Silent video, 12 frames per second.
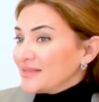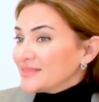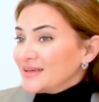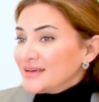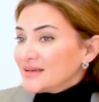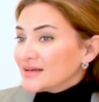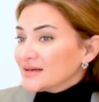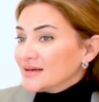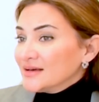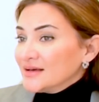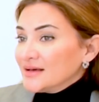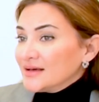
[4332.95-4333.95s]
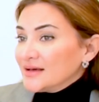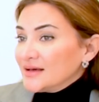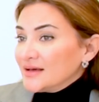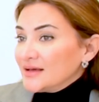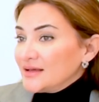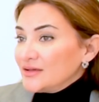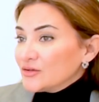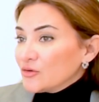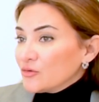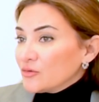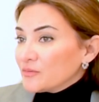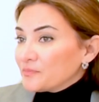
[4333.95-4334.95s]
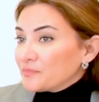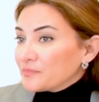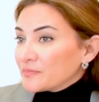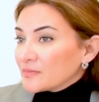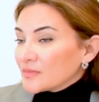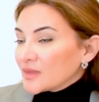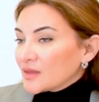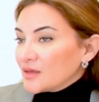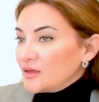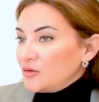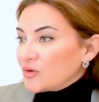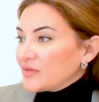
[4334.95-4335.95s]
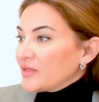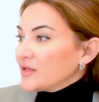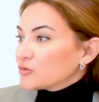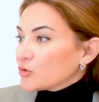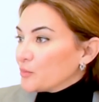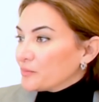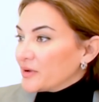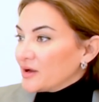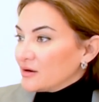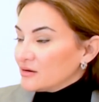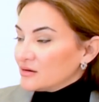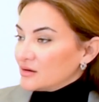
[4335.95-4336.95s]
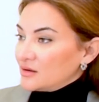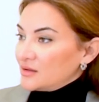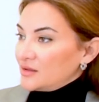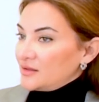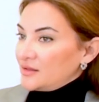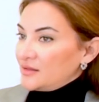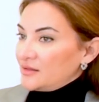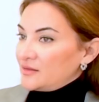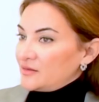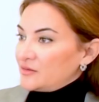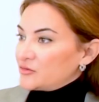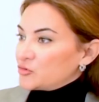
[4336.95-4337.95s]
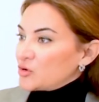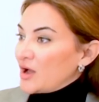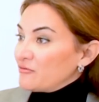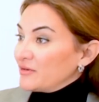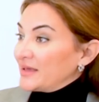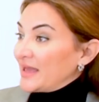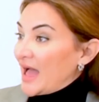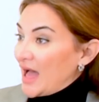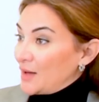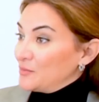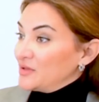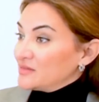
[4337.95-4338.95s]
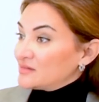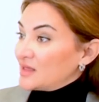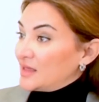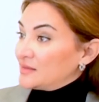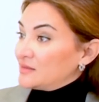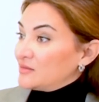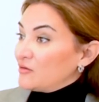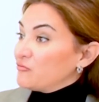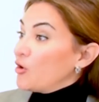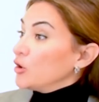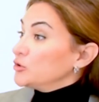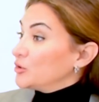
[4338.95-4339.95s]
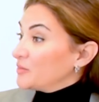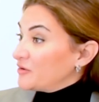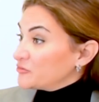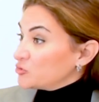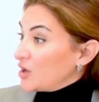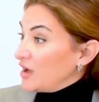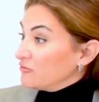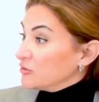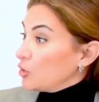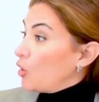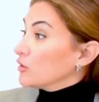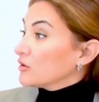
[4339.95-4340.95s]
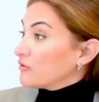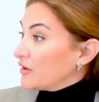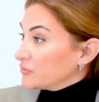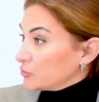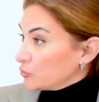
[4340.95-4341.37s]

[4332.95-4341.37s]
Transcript: I think, you know, you cannot compare traveling habits and the volume of travel all around the